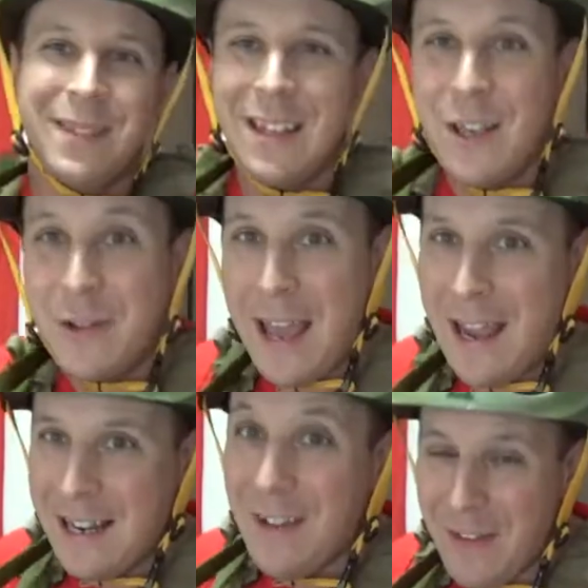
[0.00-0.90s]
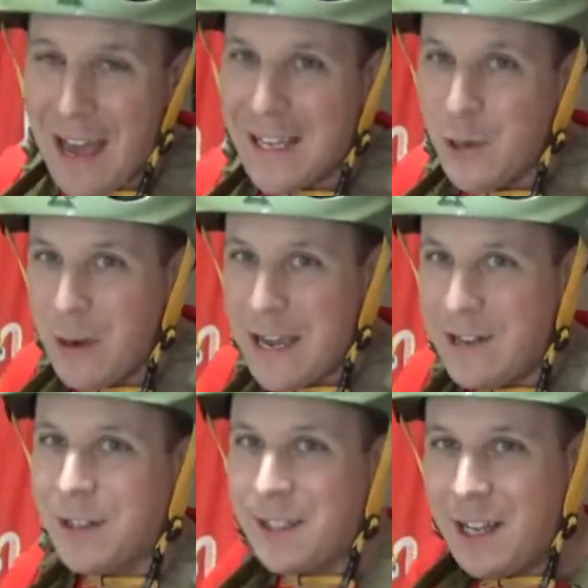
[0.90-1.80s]
You can't evacuate
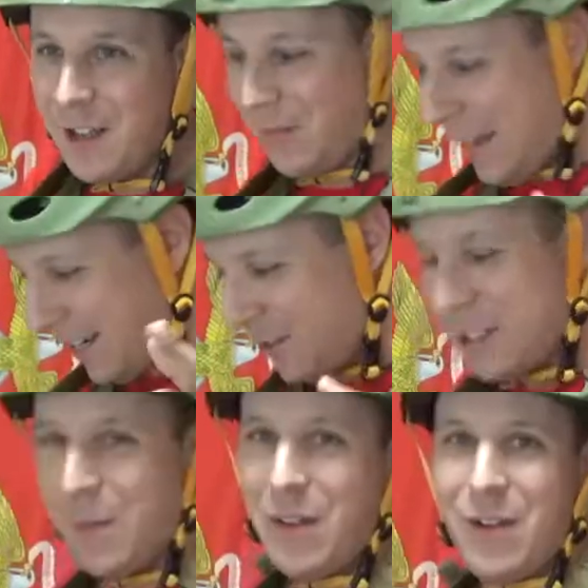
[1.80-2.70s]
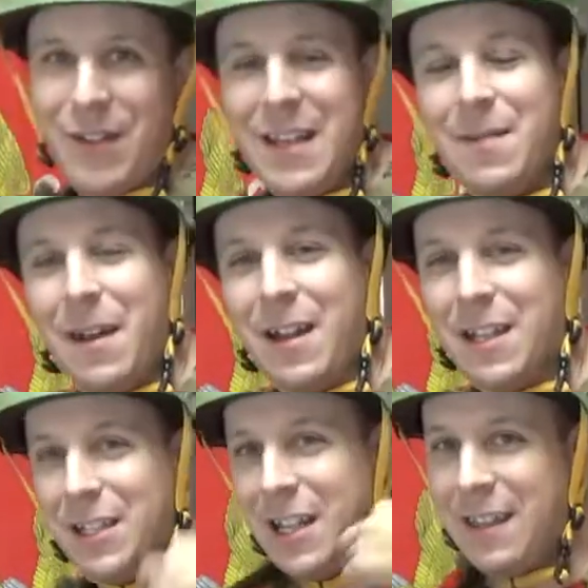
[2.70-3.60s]
yourself. I know some of you are thinking about it
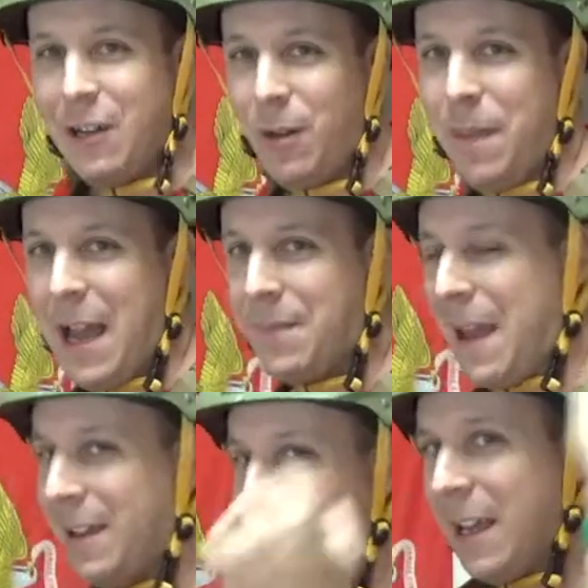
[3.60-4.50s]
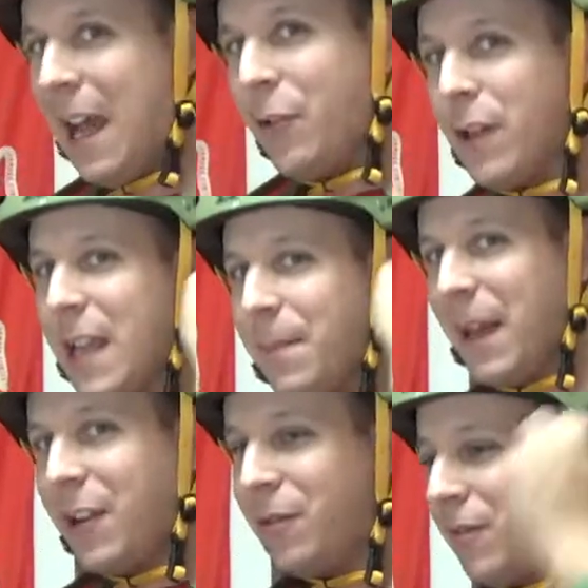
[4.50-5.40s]
because you got that whole back panel. Like, how do I get
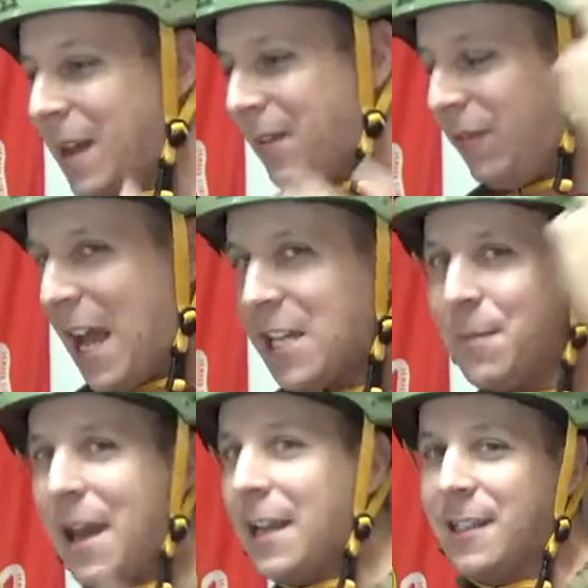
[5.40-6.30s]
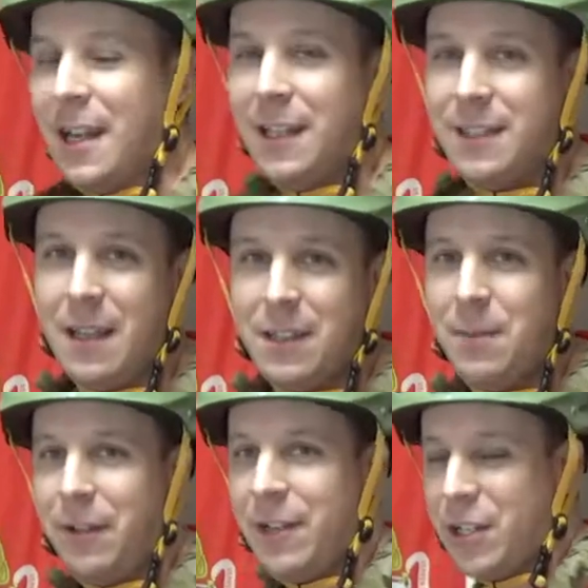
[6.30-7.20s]
my, my flashbangs? No,
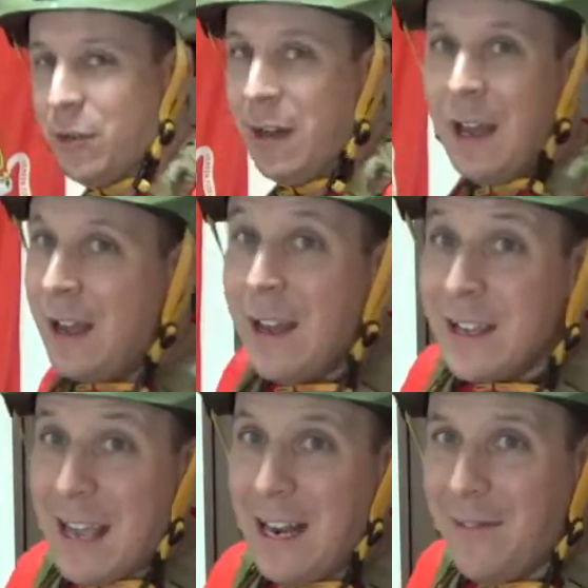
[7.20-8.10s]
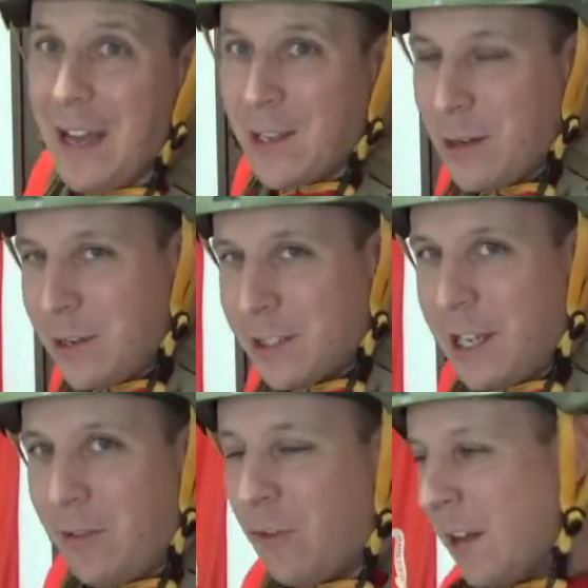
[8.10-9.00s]
similar issue. Can't evacuate
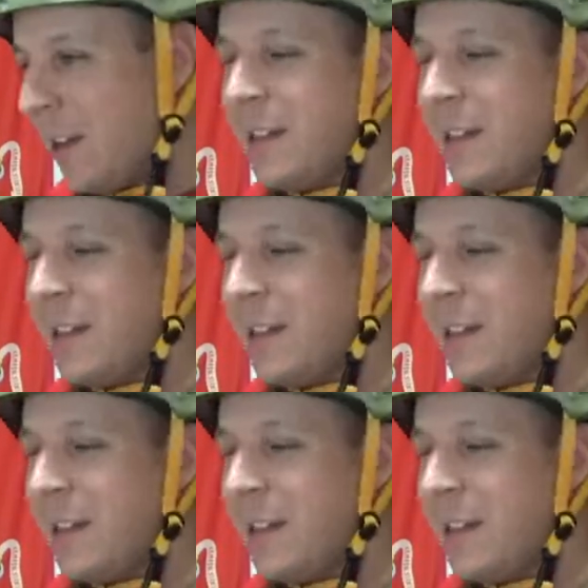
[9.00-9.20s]
yourself.